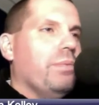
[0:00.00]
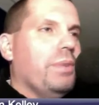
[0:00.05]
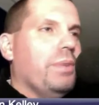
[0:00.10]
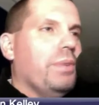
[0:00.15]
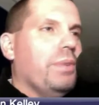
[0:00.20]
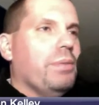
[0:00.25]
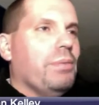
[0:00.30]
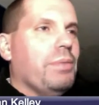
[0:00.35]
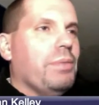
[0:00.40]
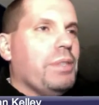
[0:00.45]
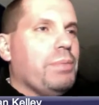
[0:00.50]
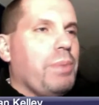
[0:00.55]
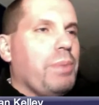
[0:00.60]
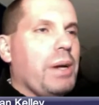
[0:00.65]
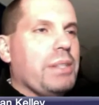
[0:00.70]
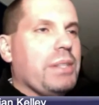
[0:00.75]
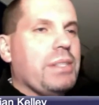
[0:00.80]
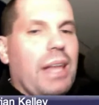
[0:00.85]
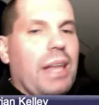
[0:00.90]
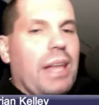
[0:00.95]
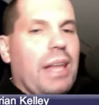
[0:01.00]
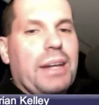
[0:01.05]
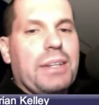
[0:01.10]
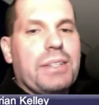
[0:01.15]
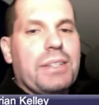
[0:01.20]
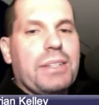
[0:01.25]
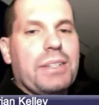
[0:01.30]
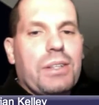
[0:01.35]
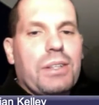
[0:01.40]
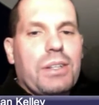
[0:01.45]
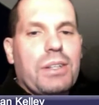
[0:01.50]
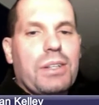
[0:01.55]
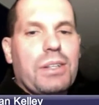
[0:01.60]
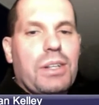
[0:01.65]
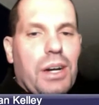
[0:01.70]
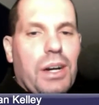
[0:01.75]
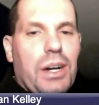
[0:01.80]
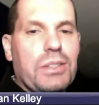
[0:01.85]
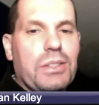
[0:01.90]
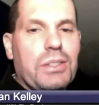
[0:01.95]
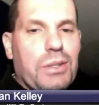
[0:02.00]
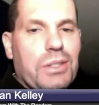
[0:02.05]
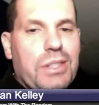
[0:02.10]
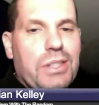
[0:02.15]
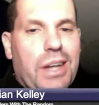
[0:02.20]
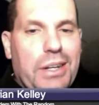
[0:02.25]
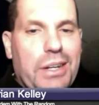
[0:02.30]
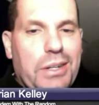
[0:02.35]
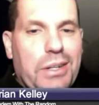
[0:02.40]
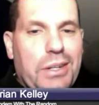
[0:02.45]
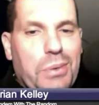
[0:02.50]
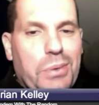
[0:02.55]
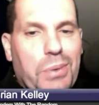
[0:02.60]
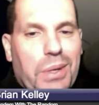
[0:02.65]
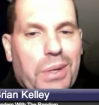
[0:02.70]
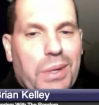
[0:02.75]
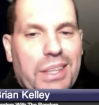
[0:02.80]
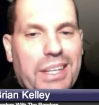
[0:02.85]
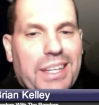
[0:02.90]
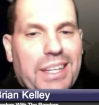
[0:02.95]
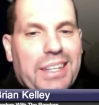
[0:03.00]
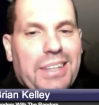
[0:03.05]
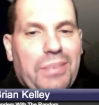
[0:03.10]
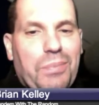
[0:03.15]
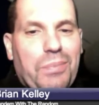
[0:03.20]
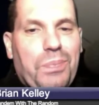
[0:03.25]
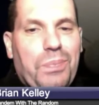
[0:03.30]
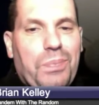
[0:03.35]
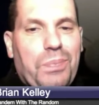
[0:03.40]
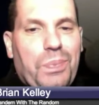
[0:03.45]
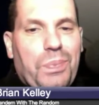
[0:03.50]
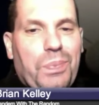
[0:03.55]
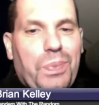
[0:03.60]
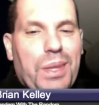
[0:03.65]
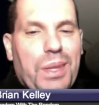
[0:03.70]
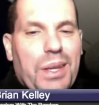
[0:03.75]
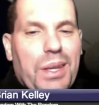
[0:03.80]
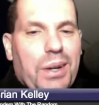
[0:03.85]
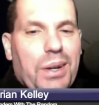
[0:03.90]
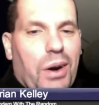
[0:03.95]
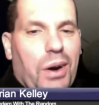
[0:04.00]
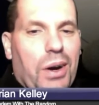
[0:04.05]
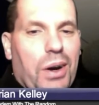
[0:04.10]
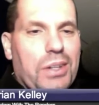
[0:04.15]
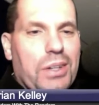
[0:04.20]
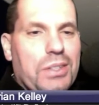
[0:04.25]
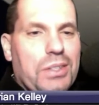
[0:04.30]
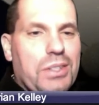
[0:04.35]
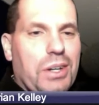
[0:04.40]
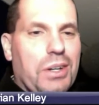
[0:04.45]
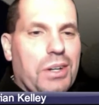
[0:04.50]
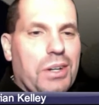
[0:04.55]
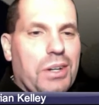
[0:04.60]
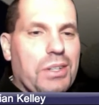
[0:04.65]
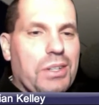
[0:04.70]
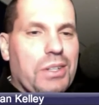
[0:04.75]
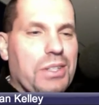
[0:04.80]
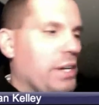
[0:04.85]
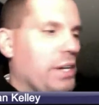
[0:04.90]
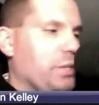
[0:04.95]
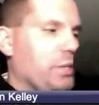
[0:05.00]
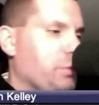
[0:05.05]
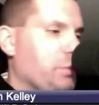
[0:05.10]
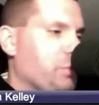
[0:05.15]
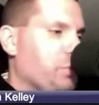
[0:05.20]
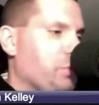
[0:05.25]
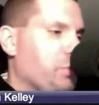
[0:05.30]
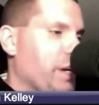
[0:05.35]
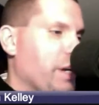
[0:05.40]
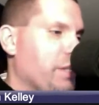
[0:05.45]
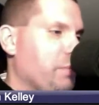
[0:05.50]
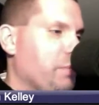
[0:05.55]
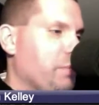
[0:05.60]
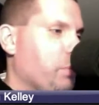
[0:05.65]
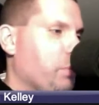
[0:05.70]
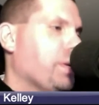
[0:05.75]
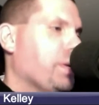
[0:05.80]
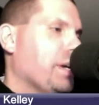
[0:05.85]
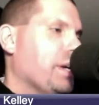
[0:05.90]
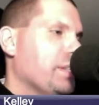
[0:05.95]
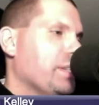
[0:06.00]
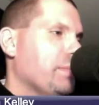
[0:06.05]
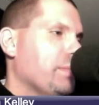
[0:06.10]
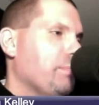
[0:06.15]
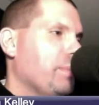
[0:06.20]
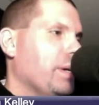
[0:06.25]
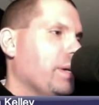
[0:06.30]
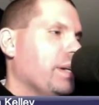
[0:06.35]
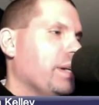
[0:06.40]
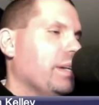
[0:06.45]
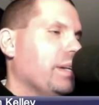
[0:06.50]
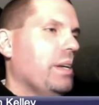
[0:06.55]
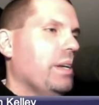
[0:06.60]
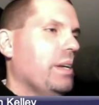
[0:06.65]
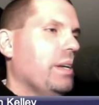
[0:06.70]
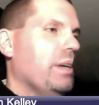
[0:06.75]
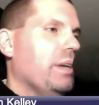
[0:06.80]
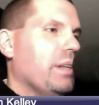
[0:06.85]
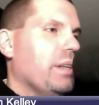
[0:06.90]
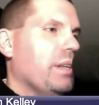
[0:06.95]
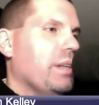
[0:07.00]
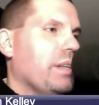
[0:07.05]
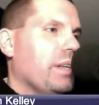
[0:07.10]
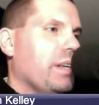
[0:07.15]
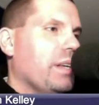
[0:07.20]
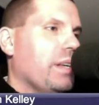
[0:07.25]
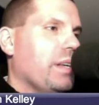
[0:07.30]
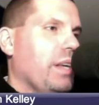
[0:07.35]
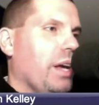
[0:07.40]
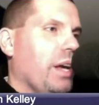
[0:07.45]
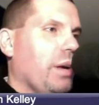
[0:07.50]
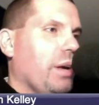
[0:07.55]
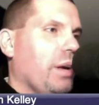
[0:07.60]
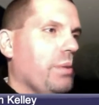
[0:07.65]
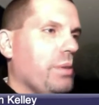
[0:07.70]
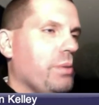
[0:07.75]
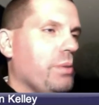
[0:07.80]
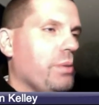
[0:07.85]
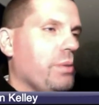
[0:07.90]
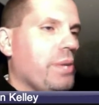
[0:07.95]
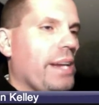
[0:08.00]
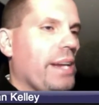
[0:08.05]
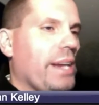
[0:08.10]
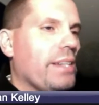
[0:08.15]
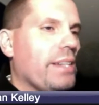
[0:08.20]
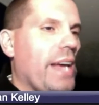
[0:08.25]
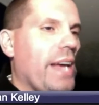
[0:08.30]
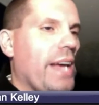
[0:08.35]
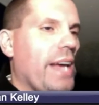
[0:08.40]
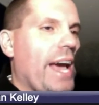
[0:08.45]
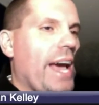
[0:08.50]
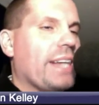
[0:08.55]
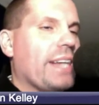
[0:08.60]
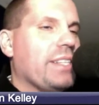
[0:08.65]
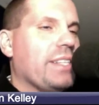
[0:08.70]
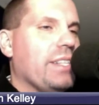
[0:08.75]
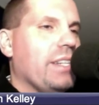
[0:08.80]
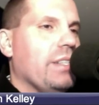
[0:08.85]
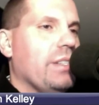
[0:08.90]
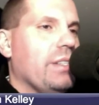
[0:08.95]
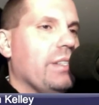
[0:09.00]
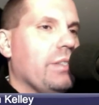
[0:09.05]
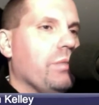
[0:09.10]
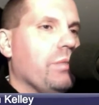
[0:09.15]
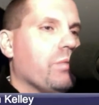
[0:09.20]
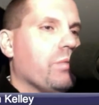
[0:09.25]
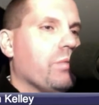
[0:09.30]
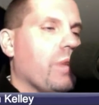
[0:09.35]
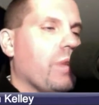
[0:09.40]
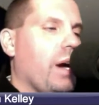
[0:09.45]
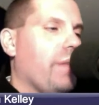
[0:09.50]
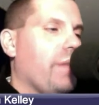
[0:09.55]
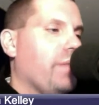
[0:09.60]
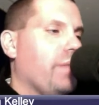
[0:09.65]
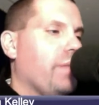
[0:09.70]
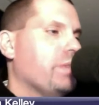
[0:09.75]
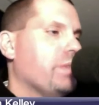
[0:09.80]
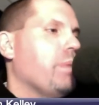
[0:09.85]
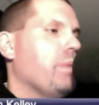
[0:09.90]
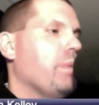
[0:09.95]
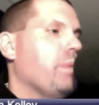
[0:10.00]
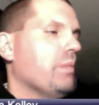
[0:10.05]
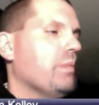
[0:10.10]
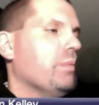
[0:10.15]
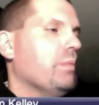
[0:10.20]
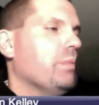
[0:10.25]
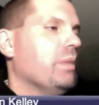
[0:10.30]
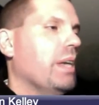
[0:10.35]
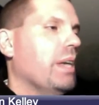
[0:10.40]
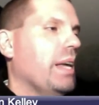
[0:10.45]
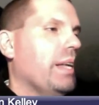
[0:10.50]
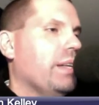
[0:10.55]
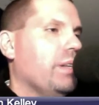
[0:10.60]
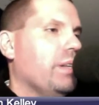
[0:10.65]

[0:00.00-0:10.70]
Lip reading: response to that is guns are designed to do one thing. Cars are designed to transport us, but you know, you get into accidents, you drive irresponsibly, and